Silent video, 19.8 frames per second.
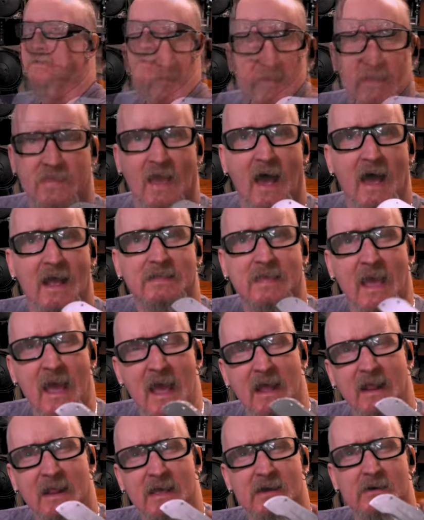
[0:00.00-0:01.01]
the
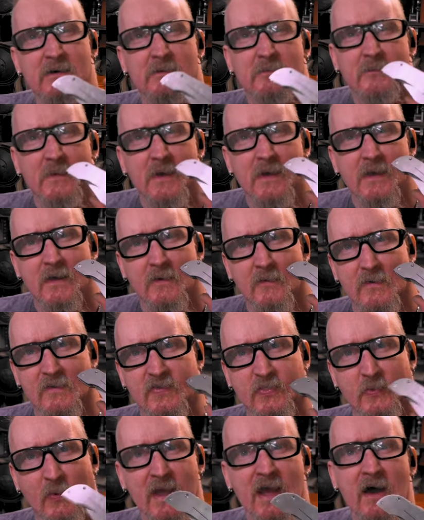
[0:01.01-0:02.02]
titanium was
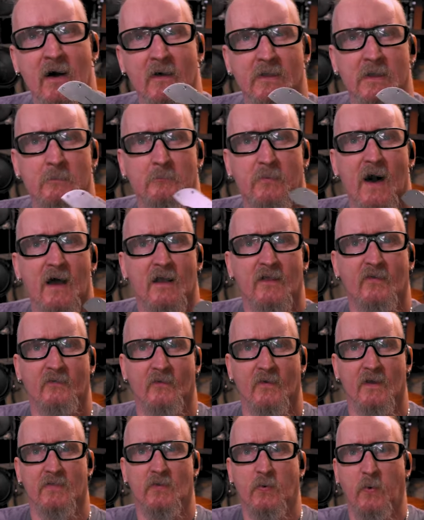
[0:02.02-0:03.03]
300 bucks
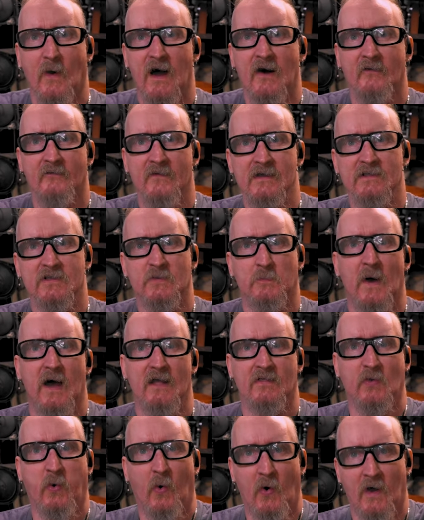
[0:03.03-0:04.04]
for a 12 inch
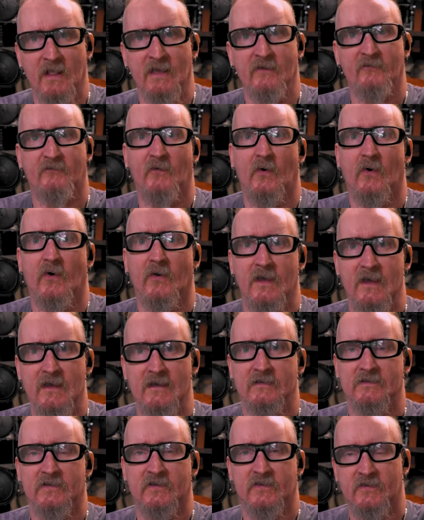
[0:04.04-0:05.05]
by 24
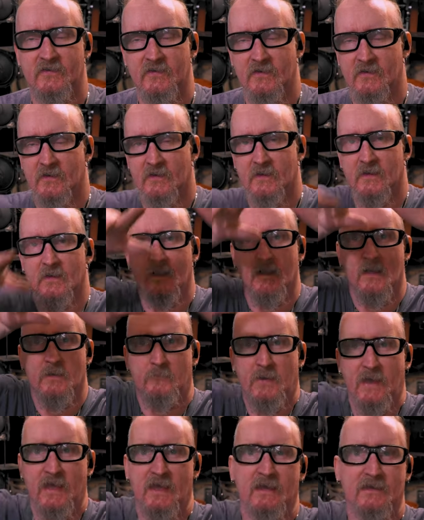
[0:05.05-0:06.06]
inch
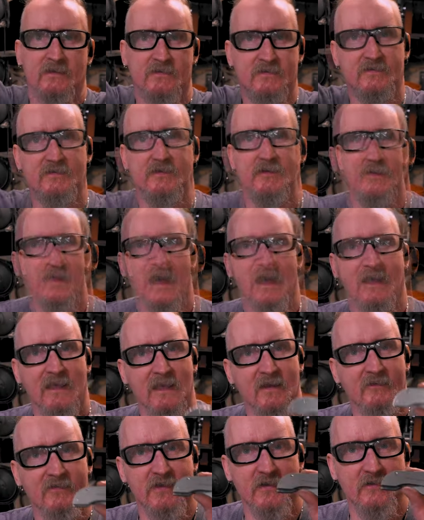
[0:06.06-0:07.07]
piece. That
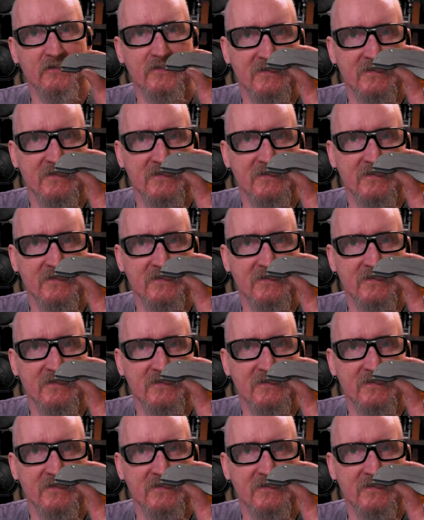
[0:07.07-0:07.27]
gives you